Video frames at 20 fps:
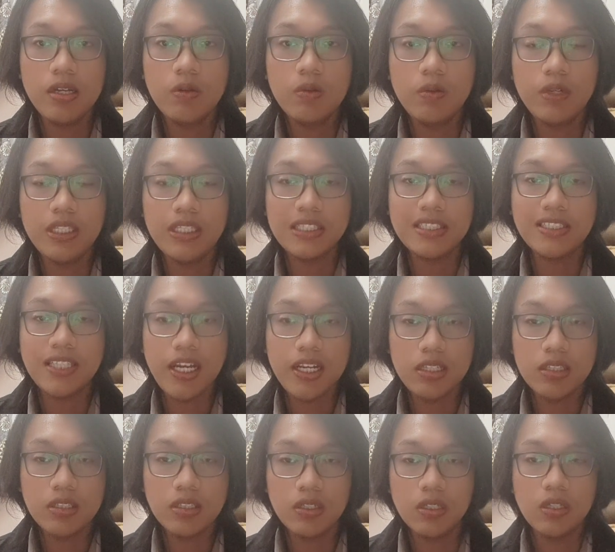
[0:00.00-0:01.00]
with a
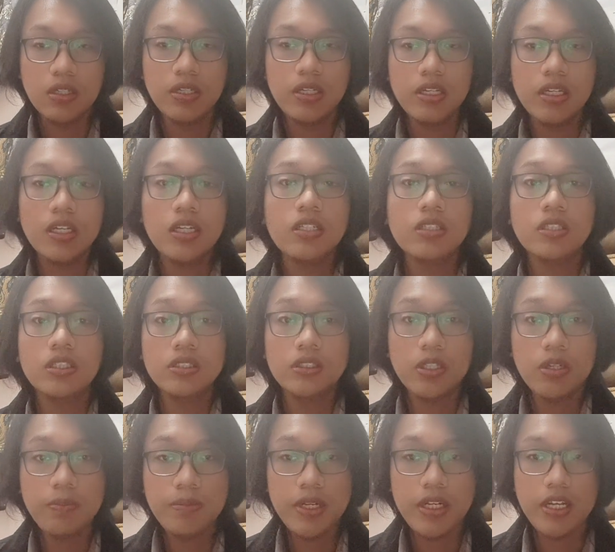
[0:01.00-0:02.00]
title
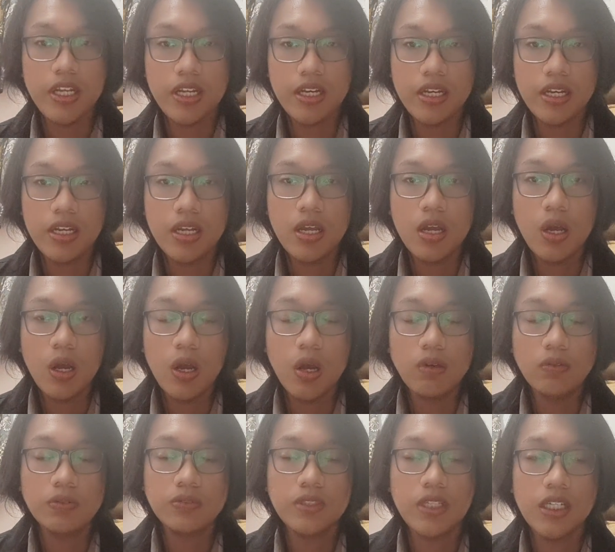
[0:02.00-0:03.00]
Determinant
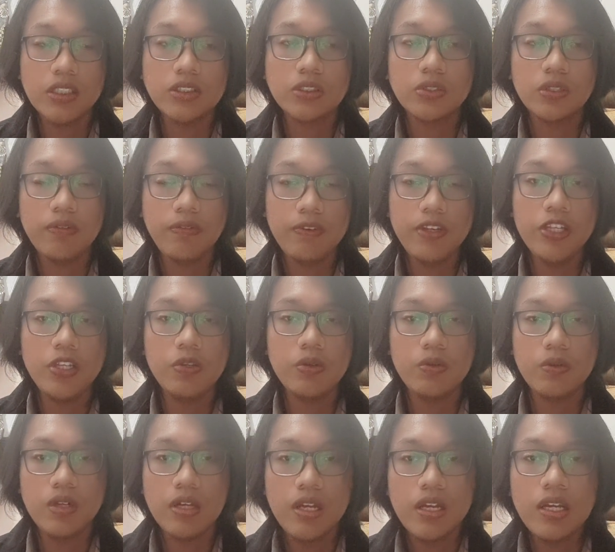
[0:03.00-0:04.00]
of Tax Revenue